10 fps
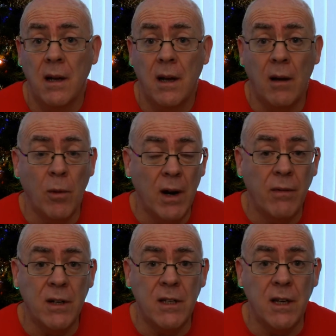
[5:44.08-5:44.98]
Whenever
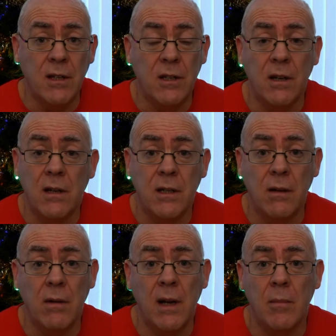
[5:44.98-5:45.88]
I see a certain two
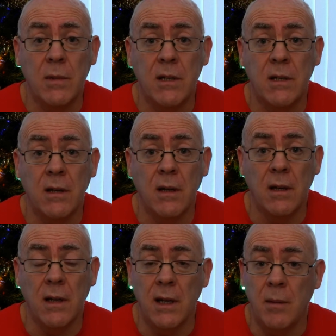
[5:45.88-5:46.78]
names
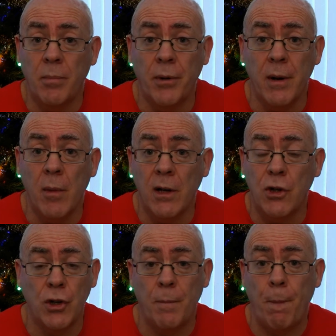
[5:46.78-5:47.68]
in the
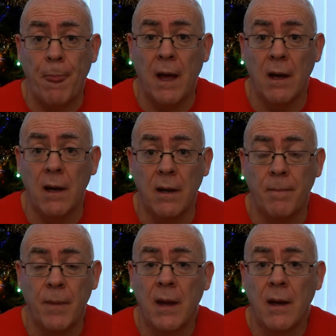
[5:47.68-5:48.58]
pre-match
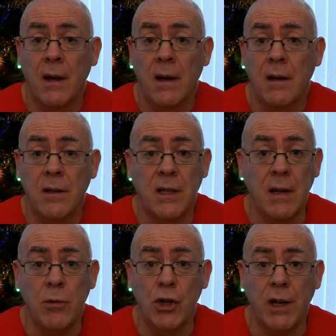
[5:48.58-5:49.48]

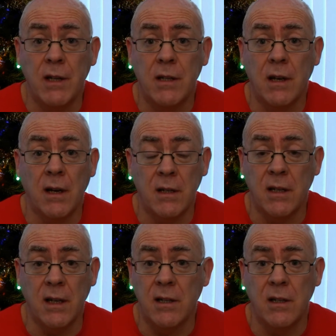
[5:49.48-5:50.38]
team sheets, and I
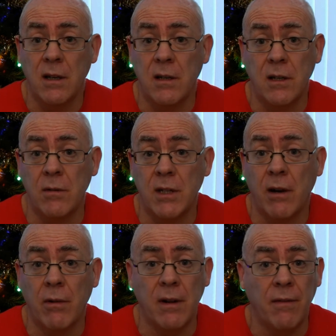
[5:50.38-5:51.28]
see a certain two
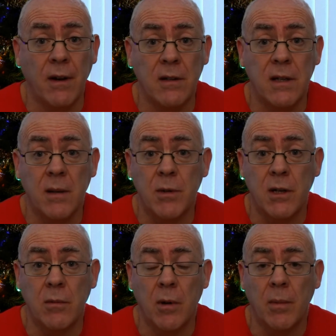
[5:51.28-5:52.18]
central defenders' names
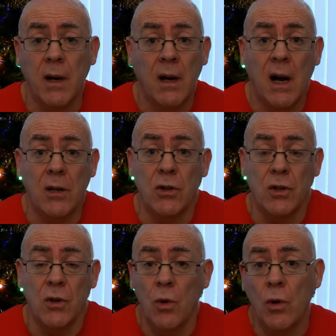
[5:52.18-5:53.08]
come up, I just
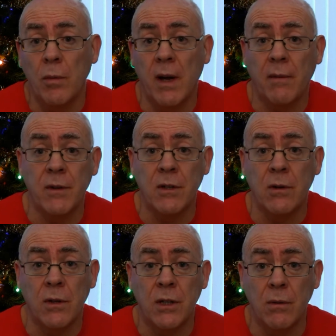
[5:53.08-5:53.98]
know that we have to
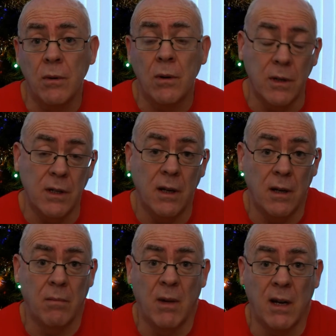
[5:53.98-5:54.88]
score 2 goals.
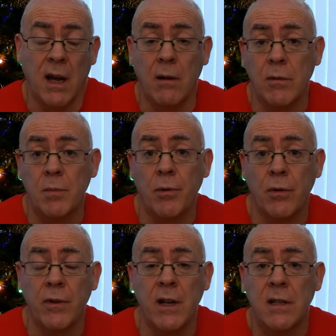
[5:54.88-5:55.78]
And again, it was
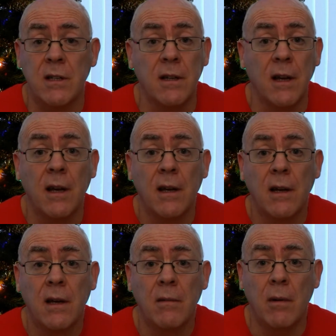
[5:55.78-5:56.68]
proven yesterday.
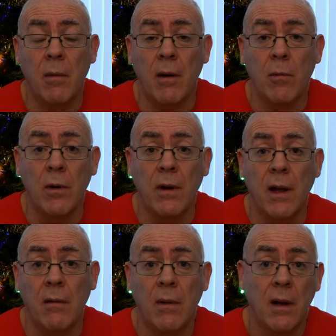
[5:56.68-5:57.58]
We went one
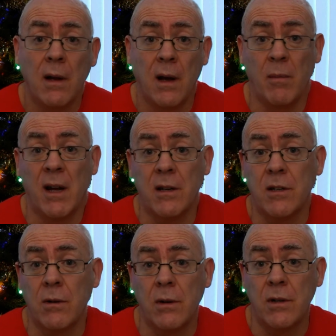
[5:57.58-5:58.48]
down and we had to
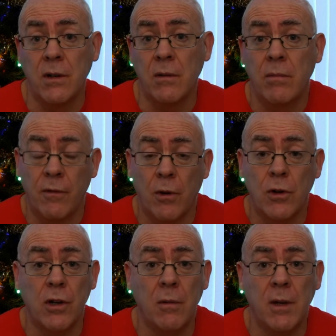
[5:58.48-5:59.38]
score 2.
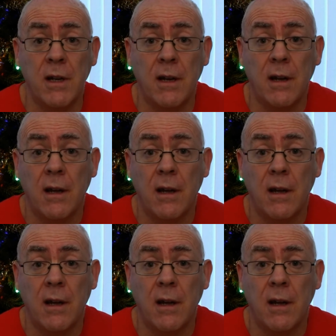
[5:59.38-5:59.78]
Fortunately, we did.